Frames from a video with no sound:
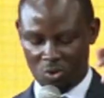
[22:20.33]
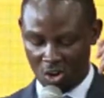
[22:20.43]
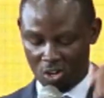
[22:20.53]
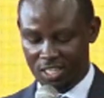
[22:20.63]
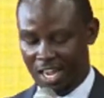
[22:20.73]

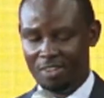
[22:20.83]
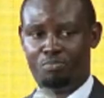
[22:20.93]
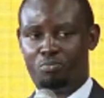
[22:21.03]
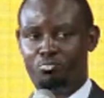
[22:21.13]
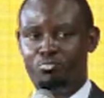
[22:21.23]
that you would
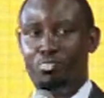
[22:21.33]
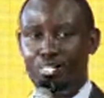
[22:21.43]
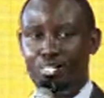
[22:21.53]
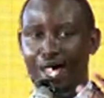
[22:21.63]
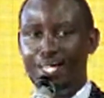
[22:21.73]
not
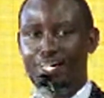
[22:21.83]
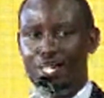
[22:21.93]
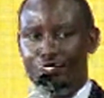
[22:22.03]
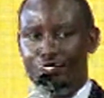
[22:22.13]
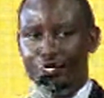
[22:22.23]
have probably
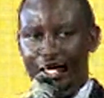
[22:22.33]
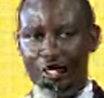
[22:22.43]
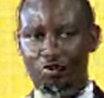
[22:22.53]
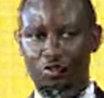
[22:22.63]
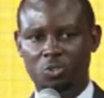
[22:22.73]
if you have
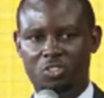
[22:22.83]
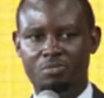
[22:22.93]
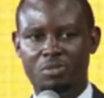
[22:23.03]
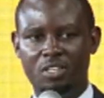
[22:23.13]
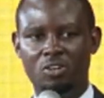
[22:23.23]
held on
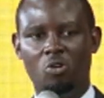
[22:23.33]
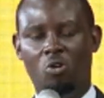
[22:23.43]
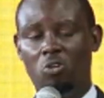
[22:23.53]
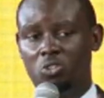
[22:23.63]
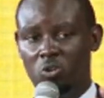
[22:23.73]
to something